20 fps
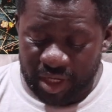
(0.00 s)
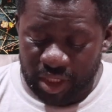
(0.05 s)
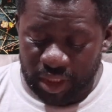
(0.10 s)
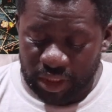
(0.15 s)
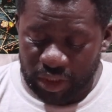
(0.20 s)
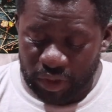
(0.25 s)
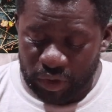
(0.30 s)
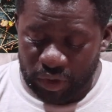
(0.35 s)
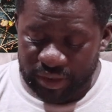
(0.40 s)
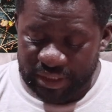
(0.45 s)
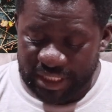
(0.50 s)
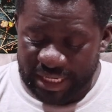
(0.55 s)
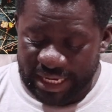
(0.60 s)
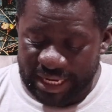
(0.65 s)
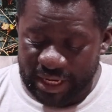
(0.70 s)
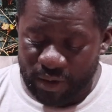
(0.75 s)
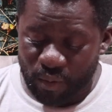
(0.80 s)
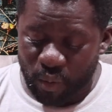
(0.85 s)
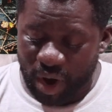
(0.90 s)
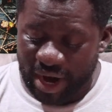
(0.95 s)
clothed
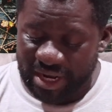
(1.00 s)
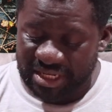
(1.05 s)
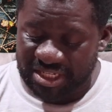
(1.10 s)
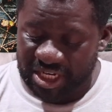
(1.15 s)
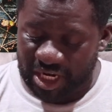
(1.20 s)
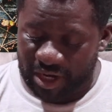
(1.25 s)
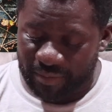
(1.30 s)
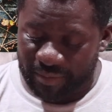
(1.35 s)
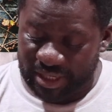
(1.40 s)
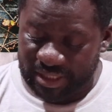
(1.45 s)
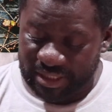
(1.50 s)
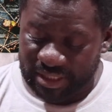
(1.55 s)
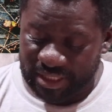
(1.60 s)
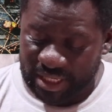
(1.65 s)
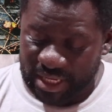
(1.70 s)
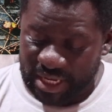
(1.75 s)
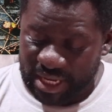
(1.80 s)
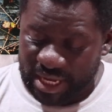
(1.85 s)
in white garment,